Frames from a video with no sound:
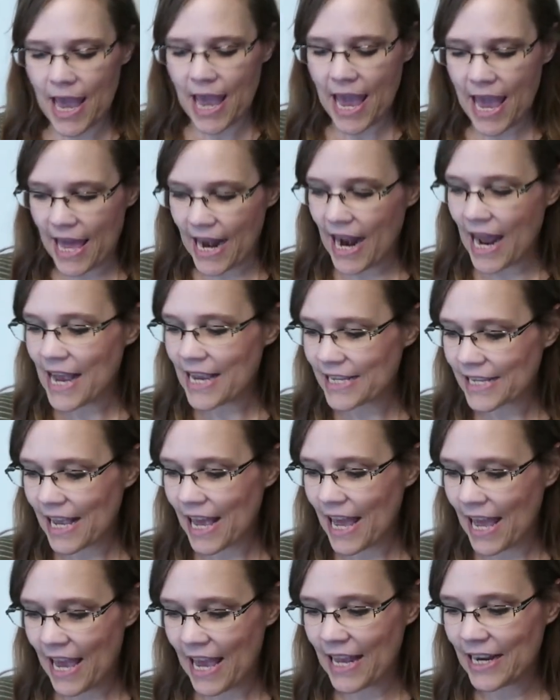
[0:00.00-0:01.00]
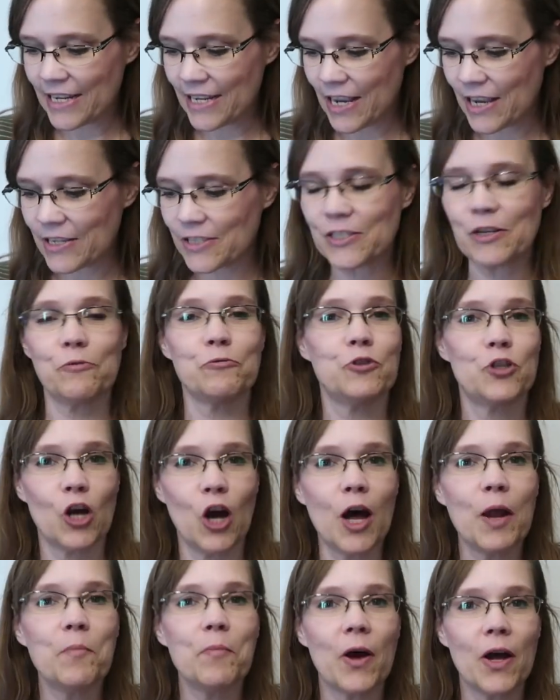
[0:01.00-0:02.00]
And I and uh, so
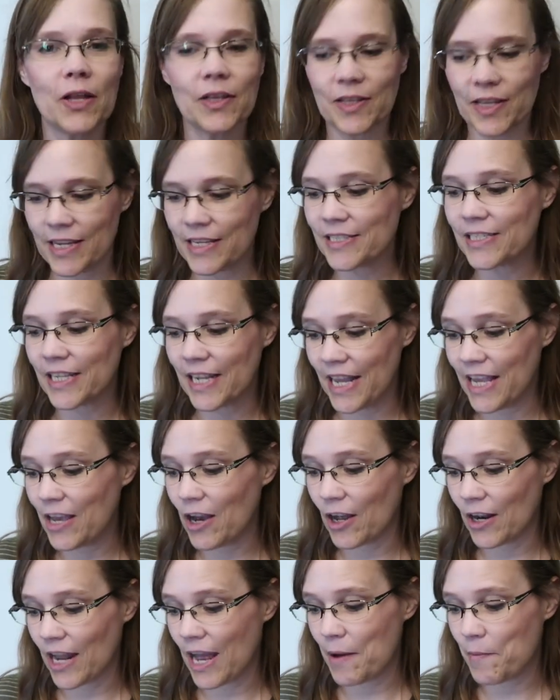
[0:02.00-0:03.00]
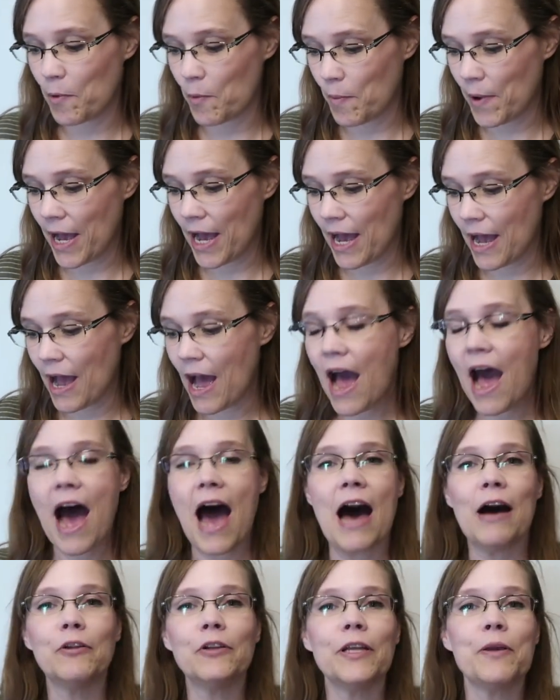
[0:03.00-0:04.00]
John bought these and he got apple pie.
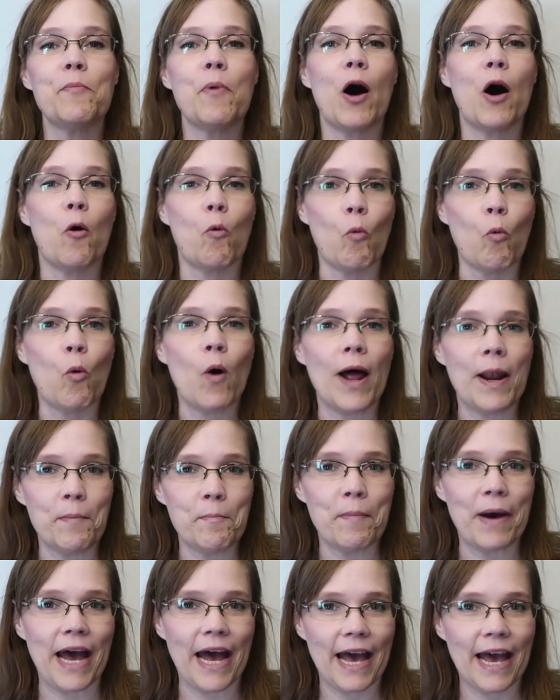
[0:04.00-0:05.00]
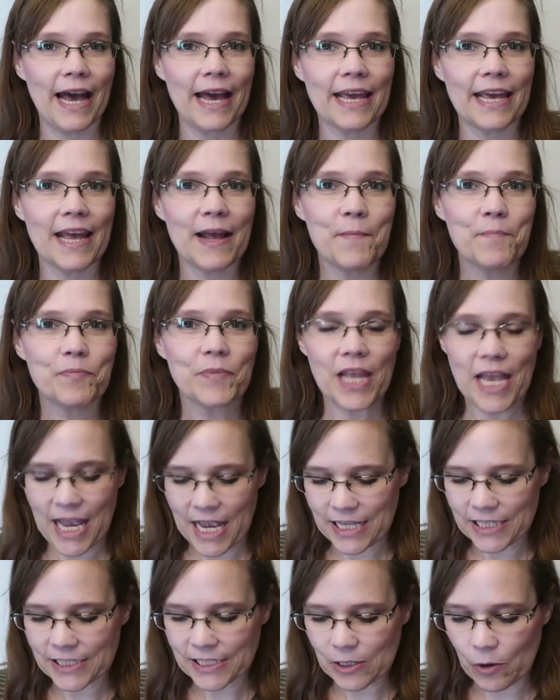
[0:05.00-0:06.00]
I only bought one bag
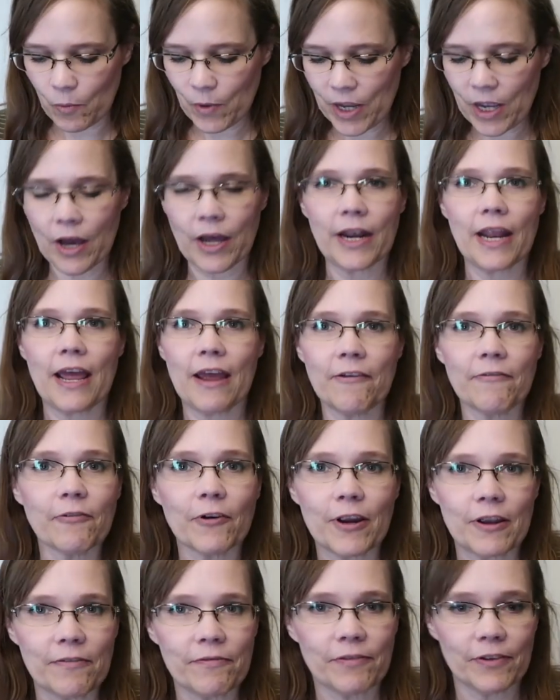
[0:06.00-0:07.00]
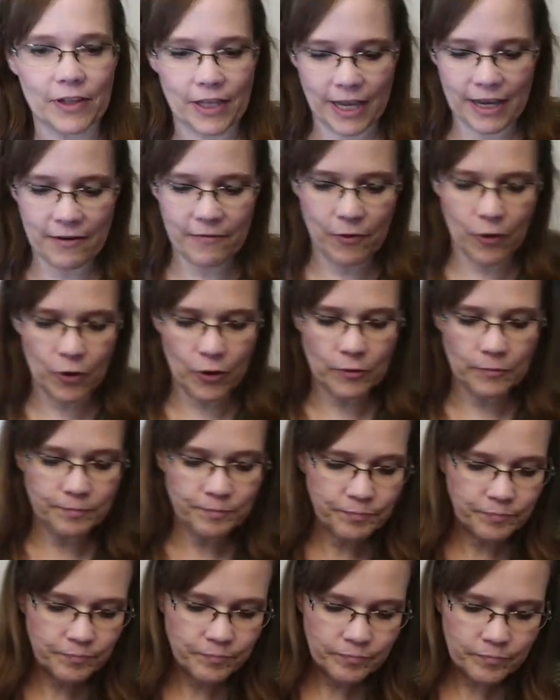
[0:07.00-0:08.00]
and so we got every
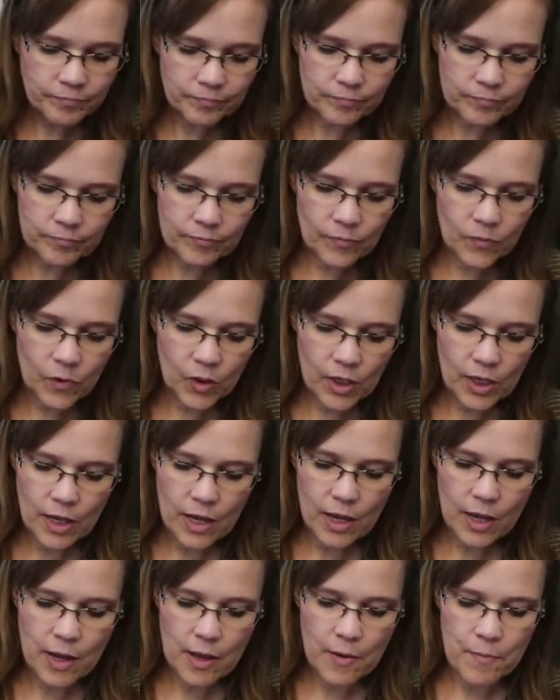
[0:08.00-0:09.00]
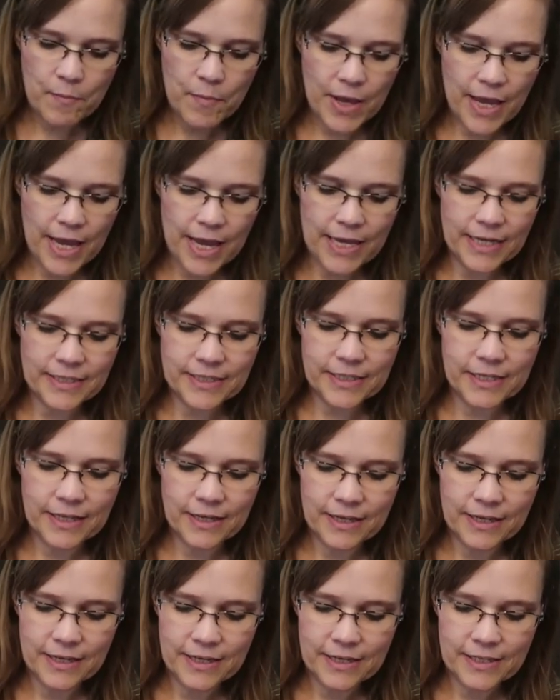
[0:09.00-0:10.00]
flavor. But
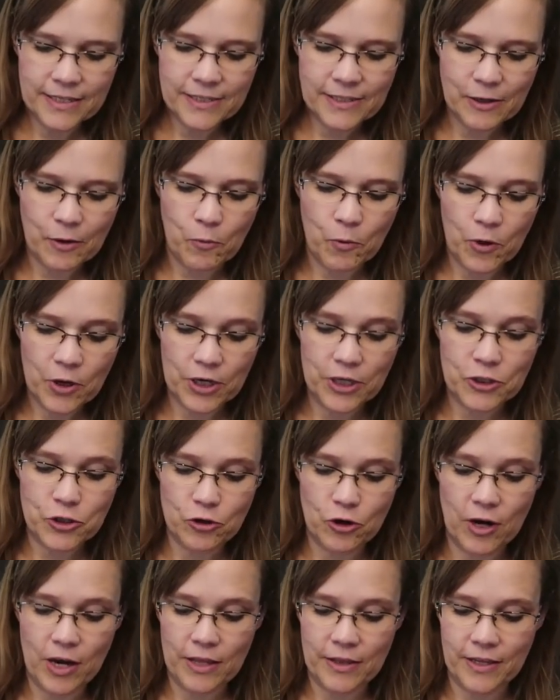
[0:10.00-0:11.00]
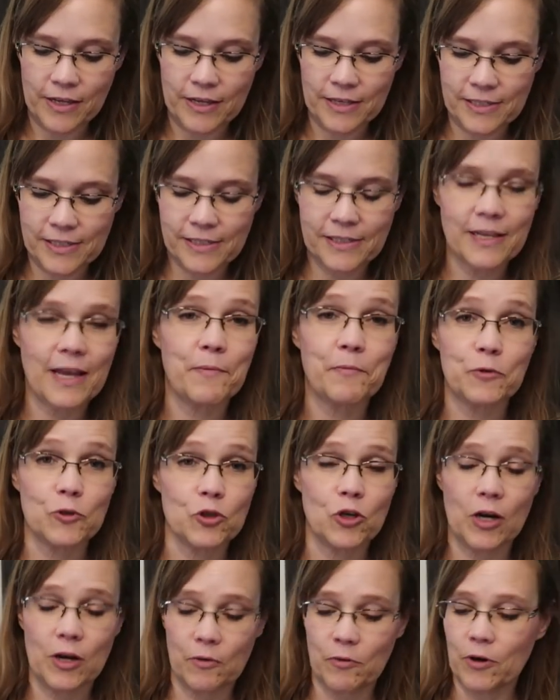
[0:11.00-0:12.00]
so we're gonna try this. I'm gonna
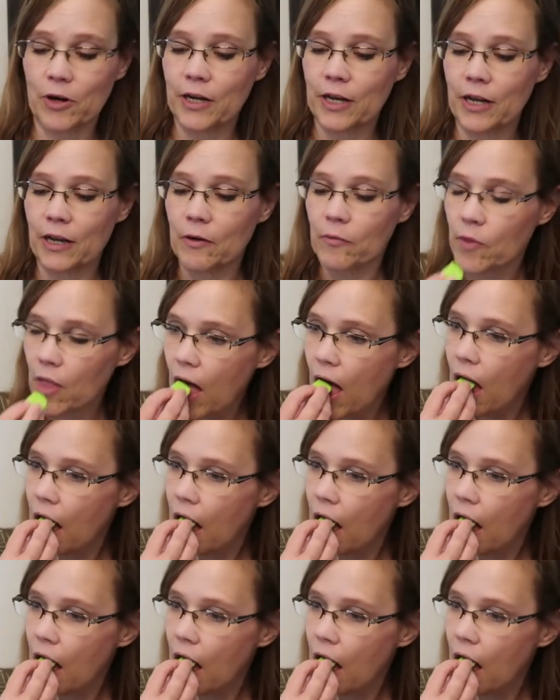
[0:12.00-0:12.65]
try it right now.